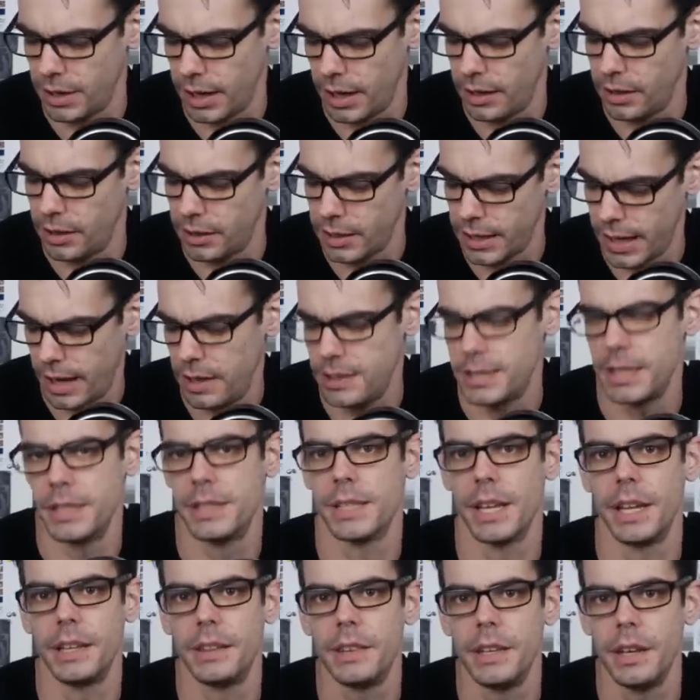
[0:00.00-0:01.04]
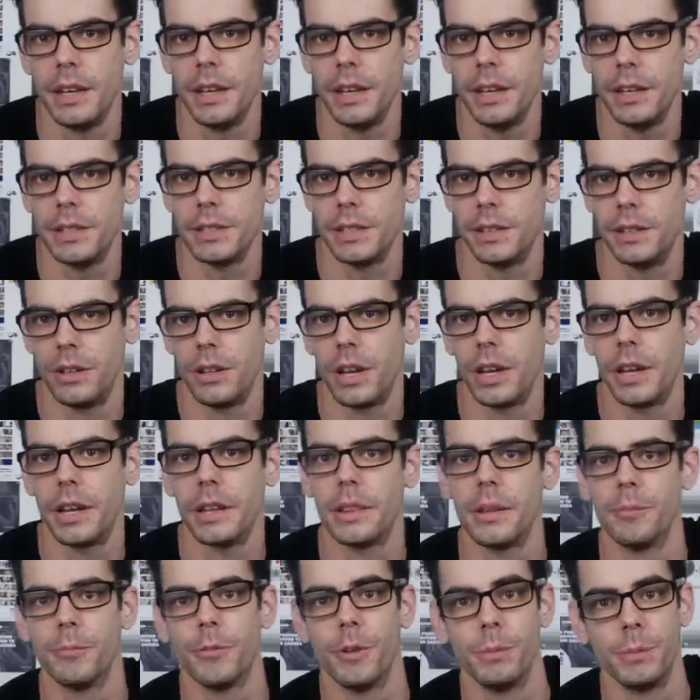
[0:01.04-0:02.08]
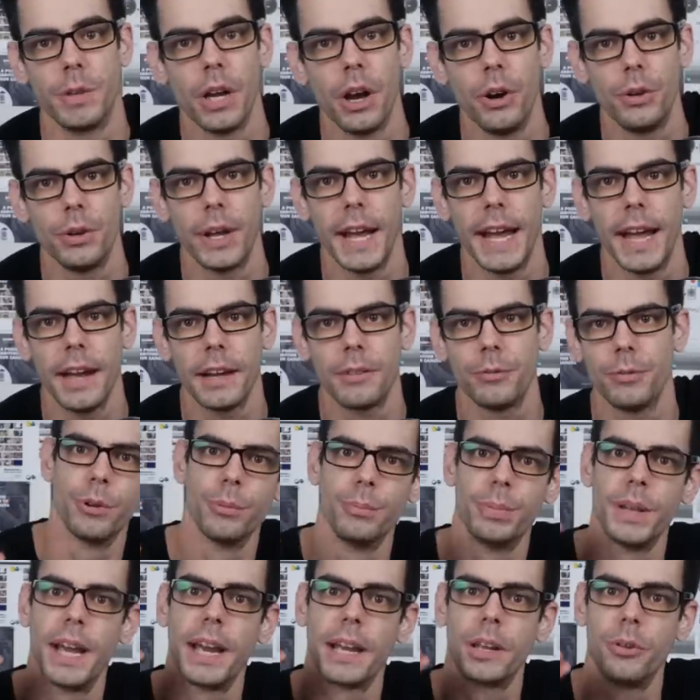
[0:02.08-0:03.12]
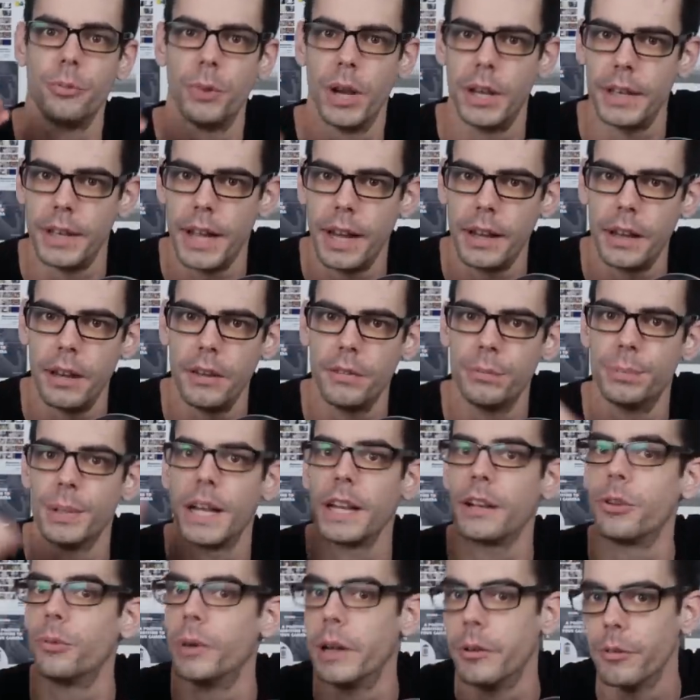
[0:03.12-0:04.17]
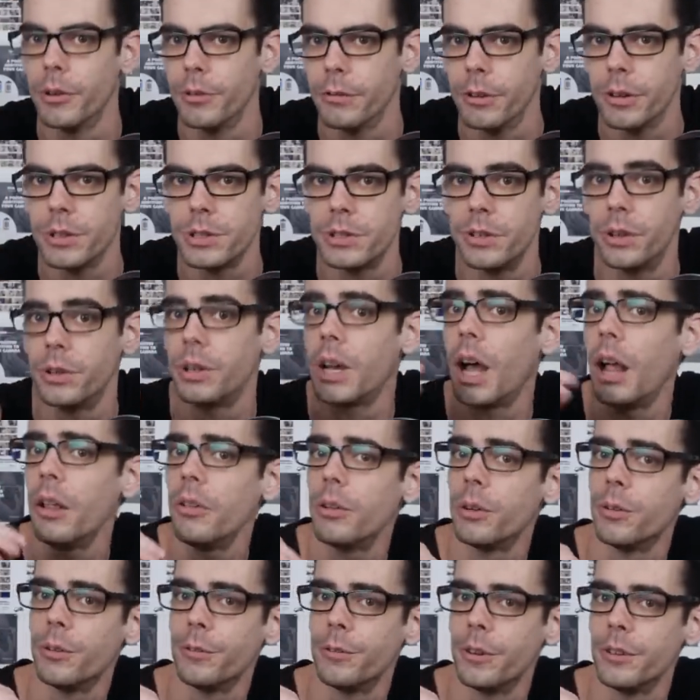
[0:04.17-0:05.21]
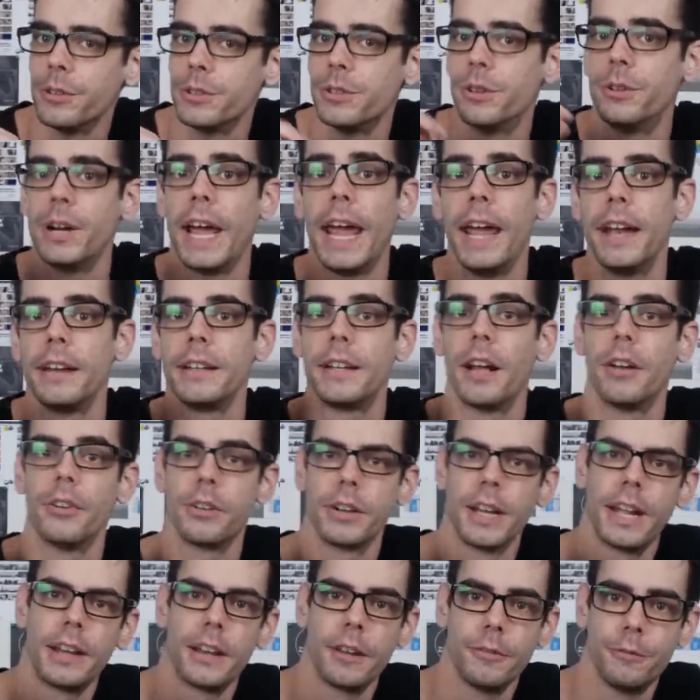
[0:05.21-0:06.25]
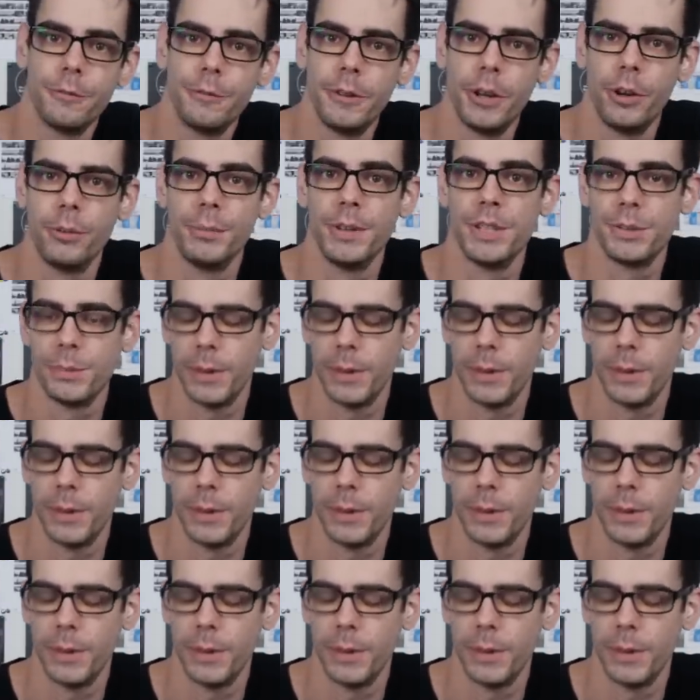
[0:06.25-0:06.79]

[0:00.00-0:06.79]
kind of cases like these, and you can get them from Kodak for black and white negative, black and white reversal, color reversal, and color negative film as